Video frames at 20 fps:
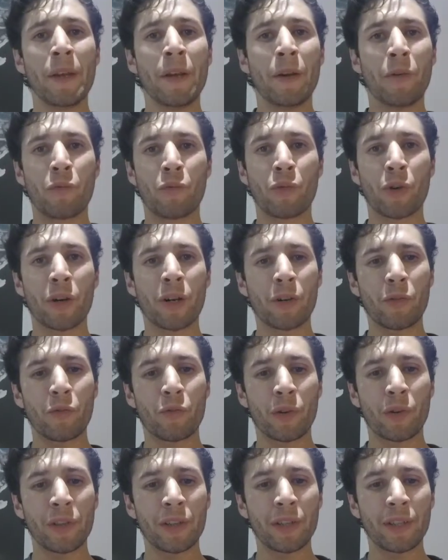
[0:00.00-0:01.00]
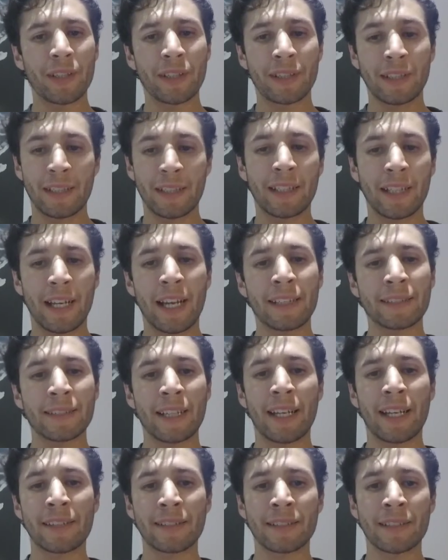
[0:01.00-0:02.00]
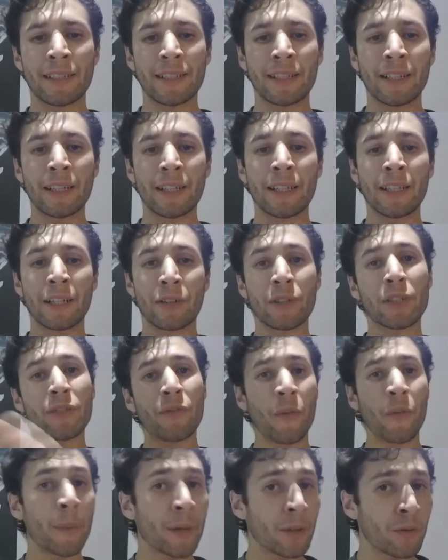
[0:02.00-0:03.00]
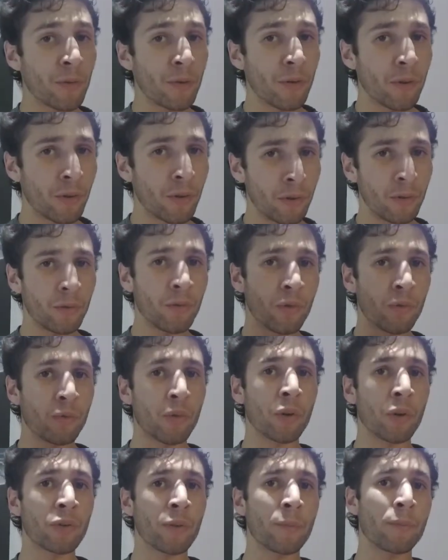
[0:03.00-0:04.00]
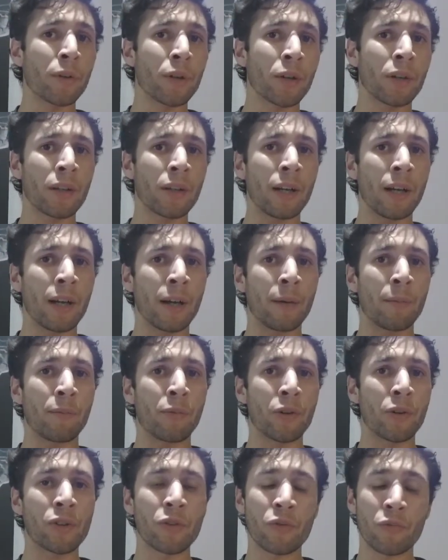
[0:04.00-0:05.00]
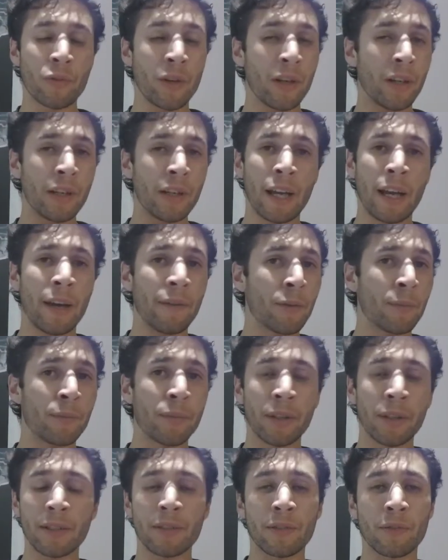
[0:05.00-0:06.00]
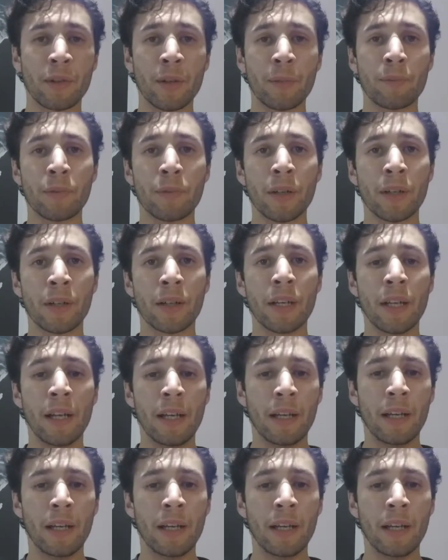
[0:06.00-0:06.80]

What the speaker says: We're the as Christopher McDougall, who wrote the book Born to Run. I have the book. It's a great book.